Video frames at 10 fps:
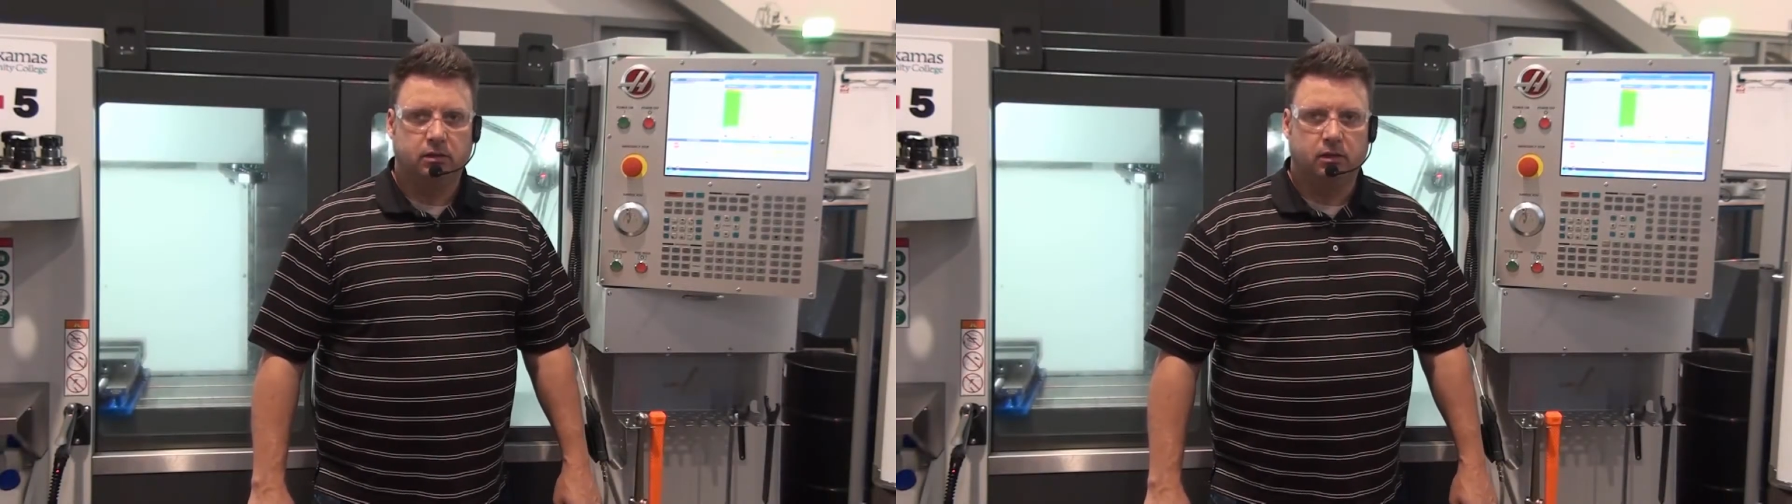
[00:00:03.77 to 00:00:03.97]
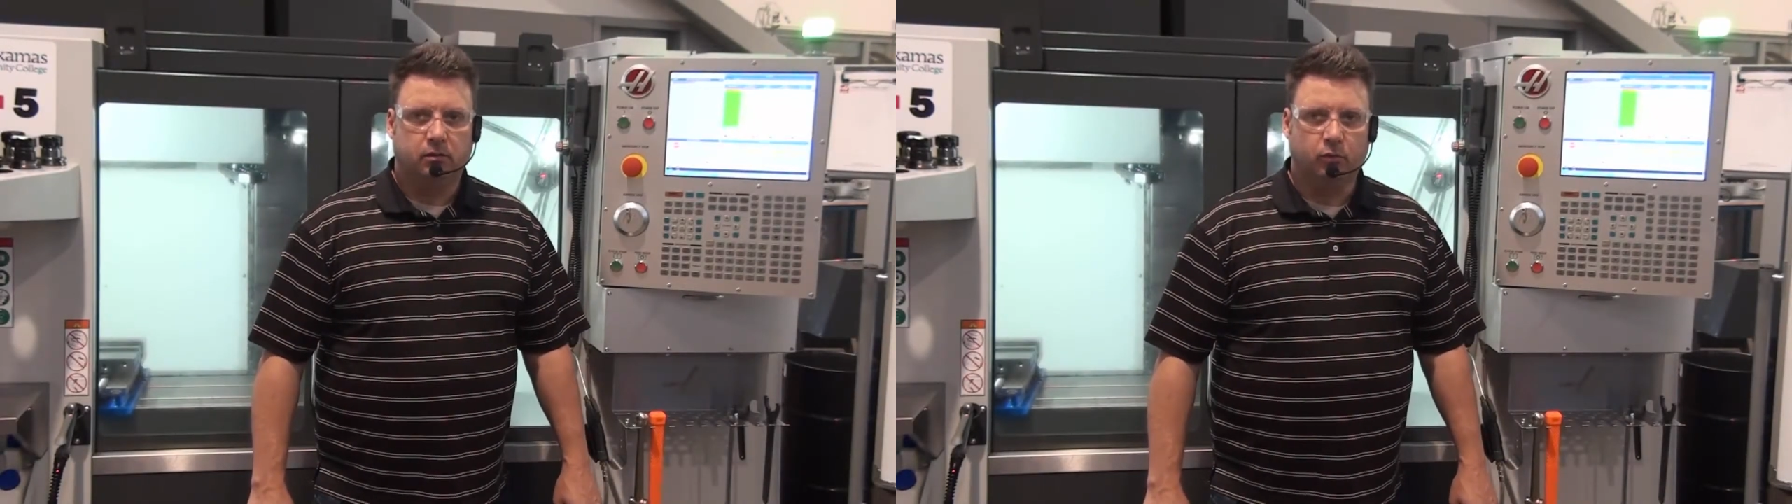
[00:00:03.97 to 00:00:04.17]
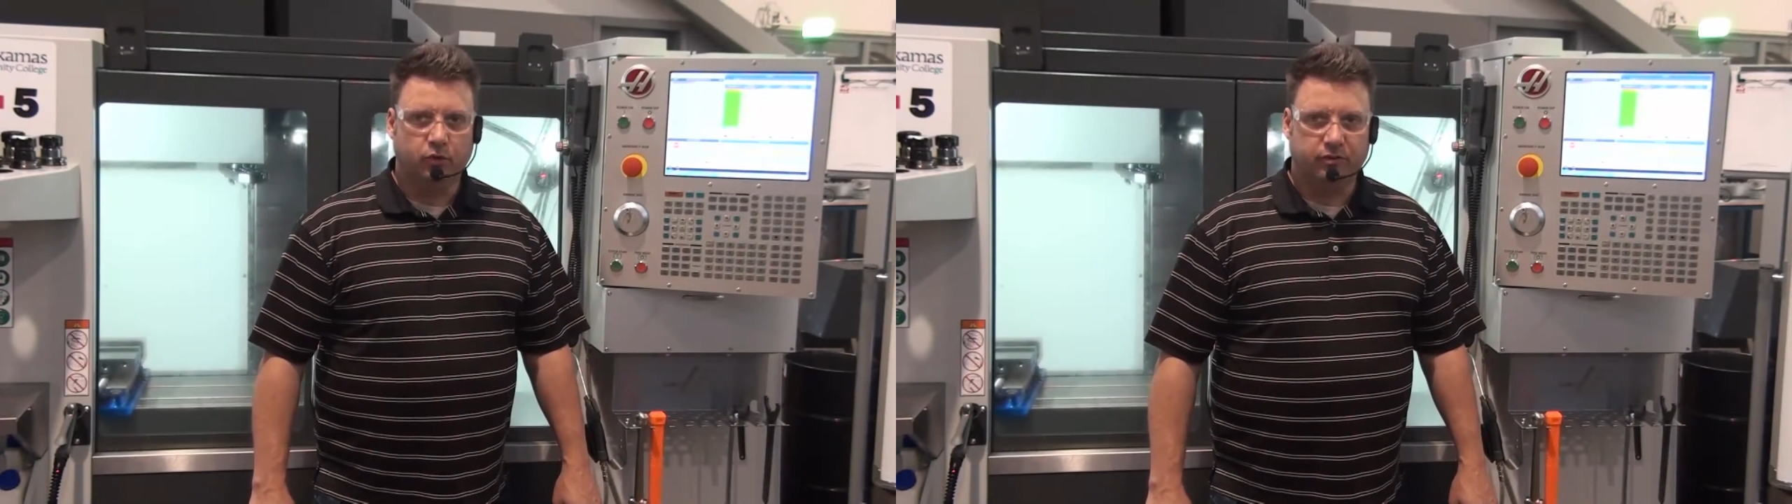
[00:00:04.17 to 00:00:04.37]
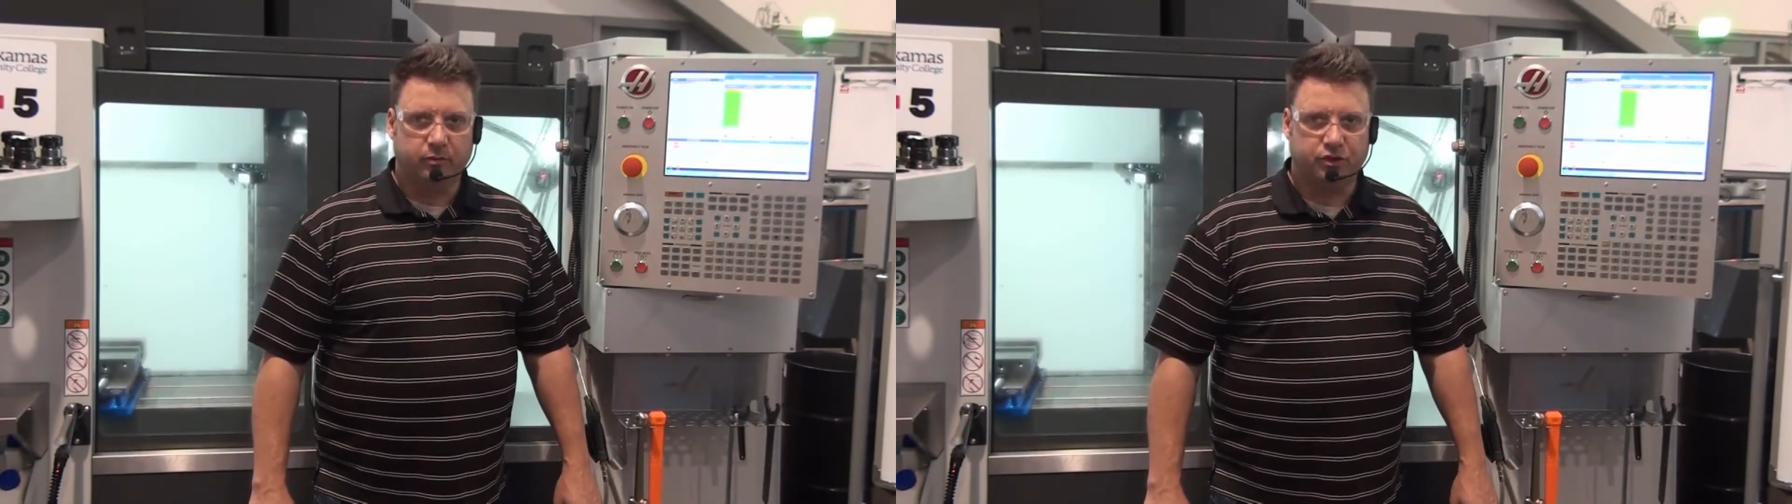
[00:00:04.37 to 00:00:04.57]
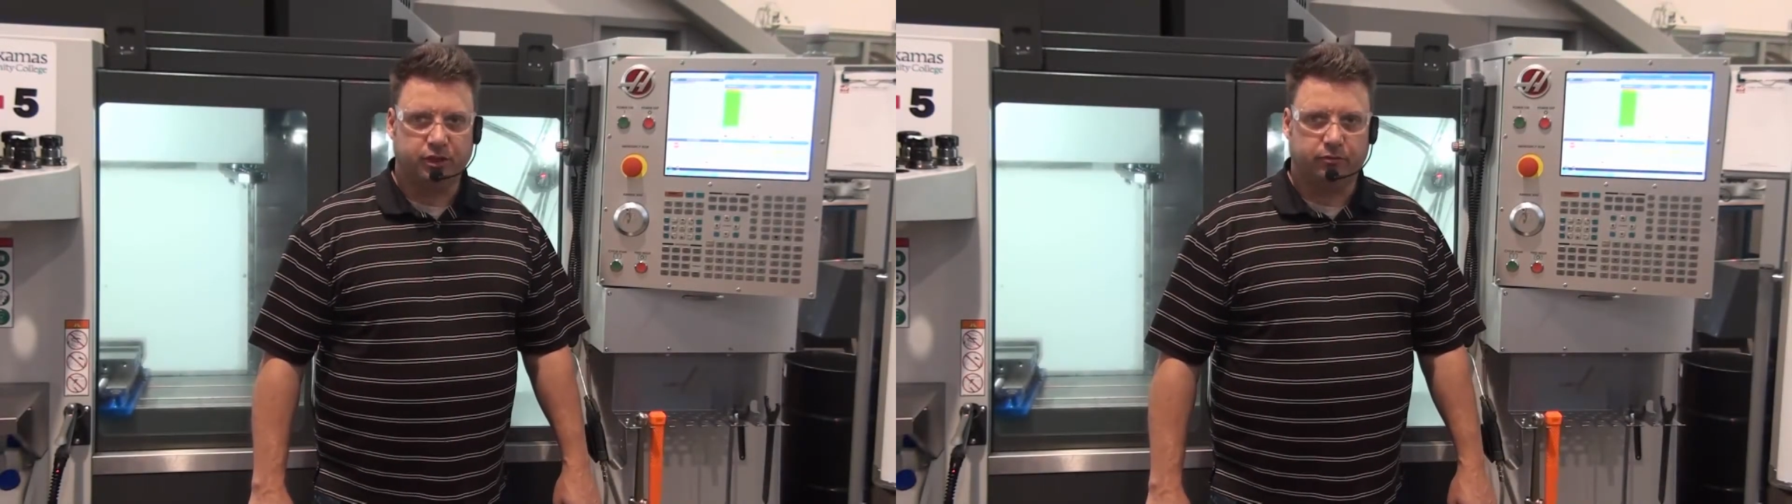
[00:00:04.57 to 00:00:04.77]
move the
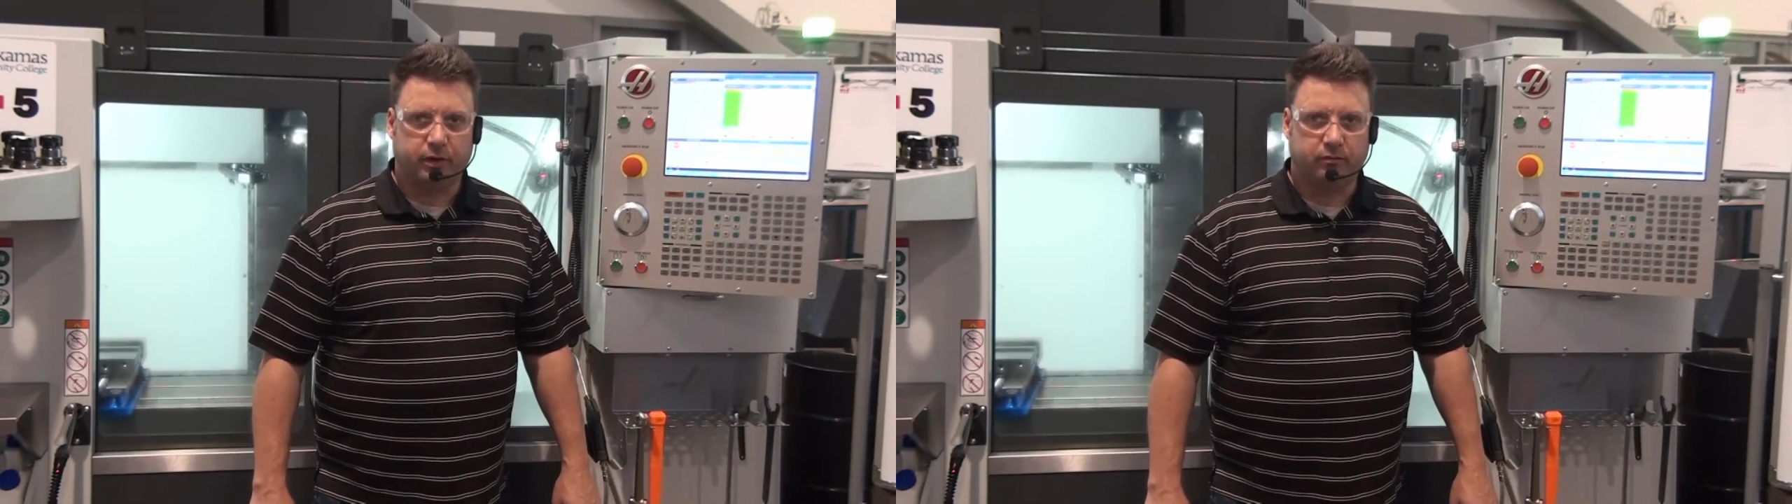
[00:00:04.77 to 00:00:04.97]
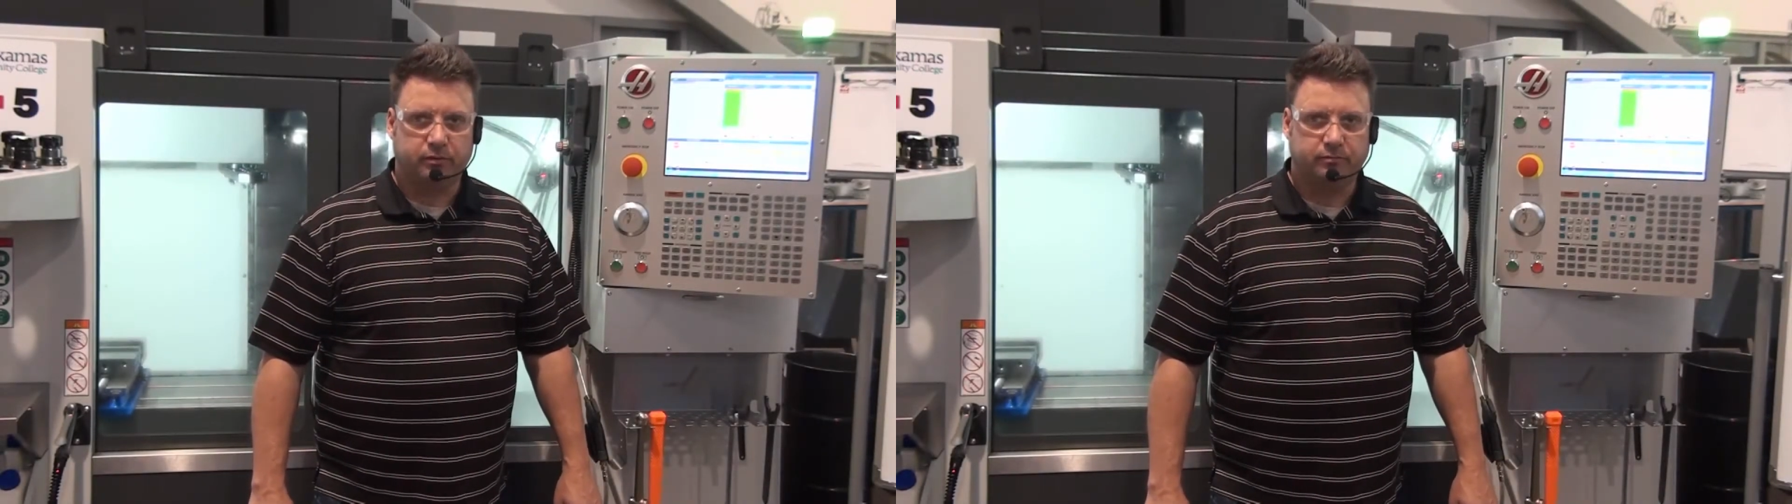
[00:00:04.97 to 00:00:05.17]
machine around.